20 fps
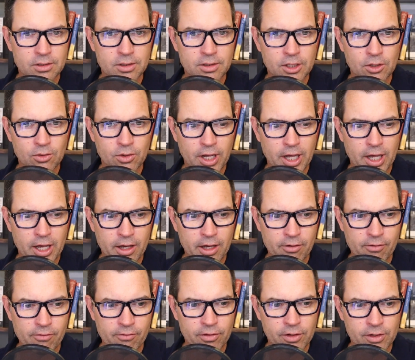They don't
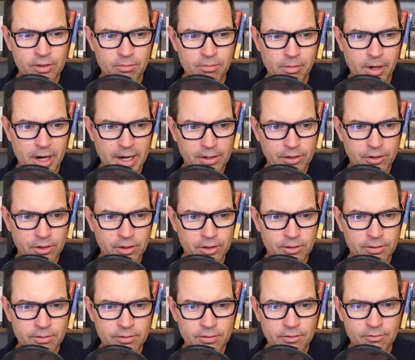have
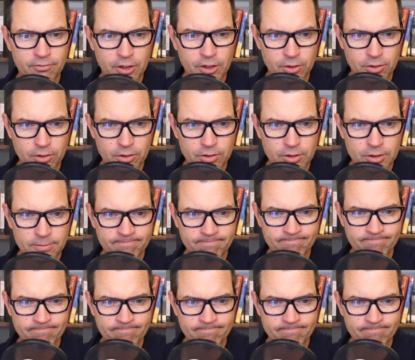minor failures.